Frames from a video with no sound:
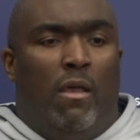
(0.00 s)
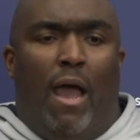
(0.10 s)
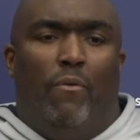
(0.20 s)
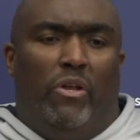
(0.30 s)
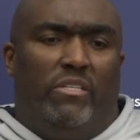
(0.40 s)

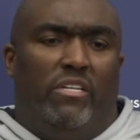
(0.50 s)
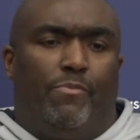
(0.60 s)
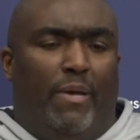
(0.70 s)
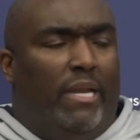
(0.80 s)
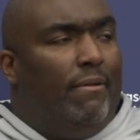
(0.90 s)
I would
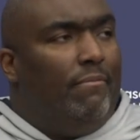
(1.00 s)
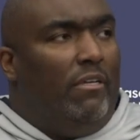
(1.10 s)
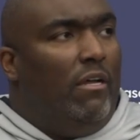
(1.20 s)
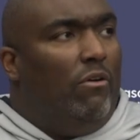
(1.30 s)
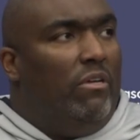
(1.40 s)
anticipate it.
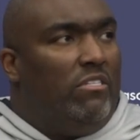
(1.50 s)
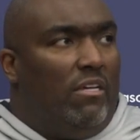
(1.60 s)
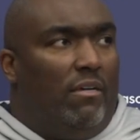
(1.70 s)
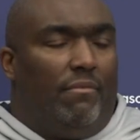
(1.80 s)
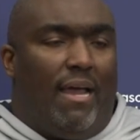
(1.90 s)
You know, he's
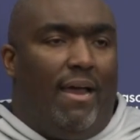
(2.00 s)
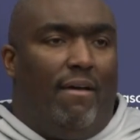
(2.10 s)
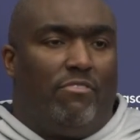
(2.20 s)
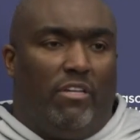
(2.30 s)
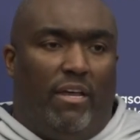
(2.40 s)
a guy
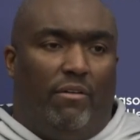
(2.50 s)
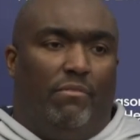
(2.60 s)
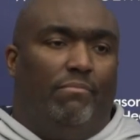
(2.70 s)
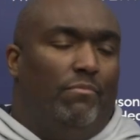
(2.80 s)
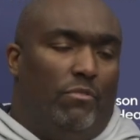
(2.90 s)
obviously that
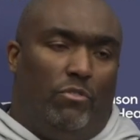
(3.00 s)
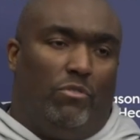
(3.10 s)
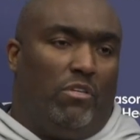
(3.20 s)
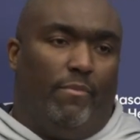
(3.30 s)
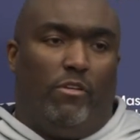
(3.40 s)
can do
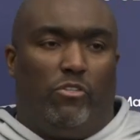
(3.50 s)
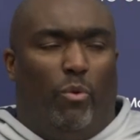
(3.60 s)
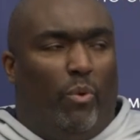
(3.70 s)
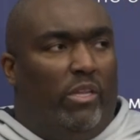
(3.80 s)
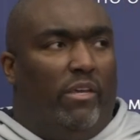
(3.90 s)
some of the
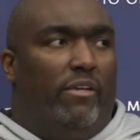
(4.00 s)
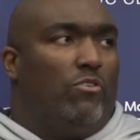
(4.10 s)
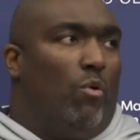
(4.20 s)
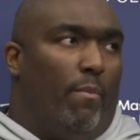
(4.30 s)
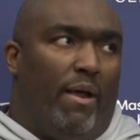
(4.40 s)
zone read things,
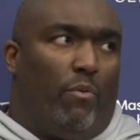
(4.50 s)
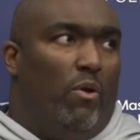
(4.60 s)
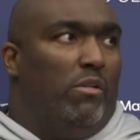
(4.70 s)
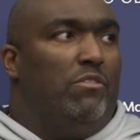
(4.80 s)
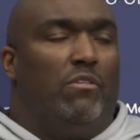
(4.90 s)
quarterback
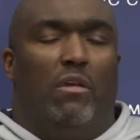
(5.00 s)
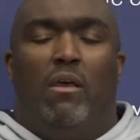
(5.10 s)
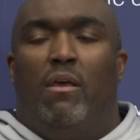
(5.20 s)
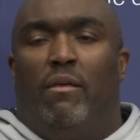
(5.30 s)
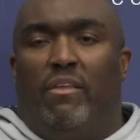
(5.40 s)
runs,
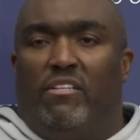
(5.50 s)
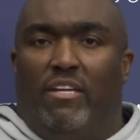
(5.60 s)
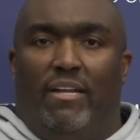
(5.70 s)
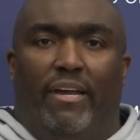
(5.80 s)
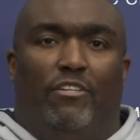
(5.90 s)
things of
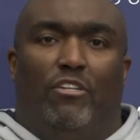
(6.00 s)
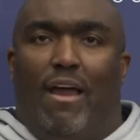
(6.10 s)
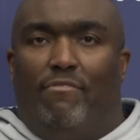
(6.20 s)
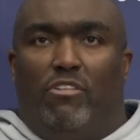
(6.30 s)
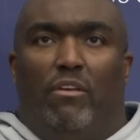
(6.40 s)
that nature. And
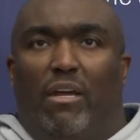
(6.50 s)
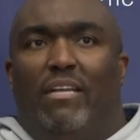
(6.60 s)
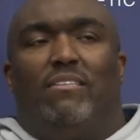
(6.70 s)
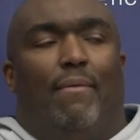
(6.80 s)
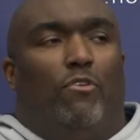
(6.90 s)
obviously,
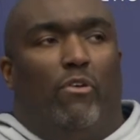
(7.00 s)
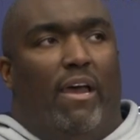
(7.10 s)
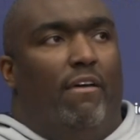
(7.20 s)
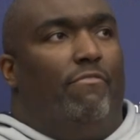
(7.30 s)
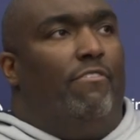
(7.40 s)
anytime you
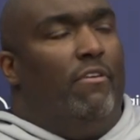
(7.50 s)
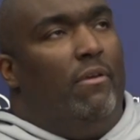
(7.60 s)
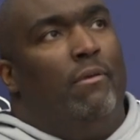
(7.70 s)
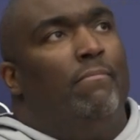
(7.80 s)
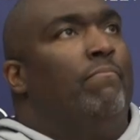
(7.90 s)
have,
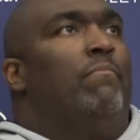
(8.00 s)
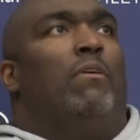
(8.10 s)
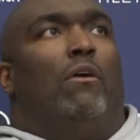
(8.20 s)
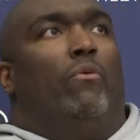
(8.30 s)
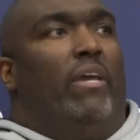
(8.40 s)

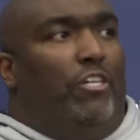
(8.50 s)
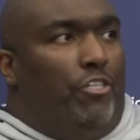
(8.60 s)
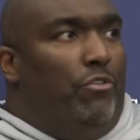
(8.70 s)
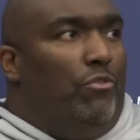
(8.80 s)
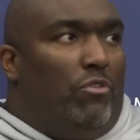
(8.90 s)
you know,
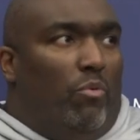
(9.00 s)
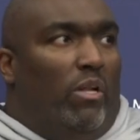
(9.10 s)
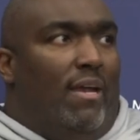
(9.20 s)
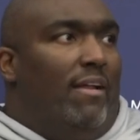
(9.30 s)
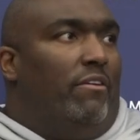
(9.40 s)
issues or
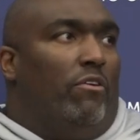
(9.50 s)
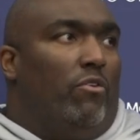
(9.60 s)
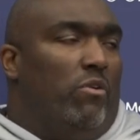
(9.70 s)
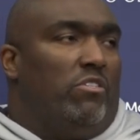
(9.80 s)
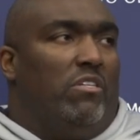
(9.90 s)
whatnot during the
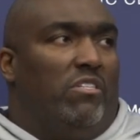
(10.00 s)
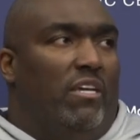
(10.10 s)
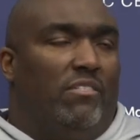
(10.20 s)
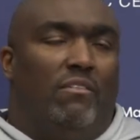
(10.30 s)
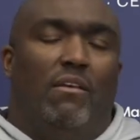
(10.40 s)
course of the
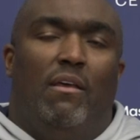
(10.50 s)
season,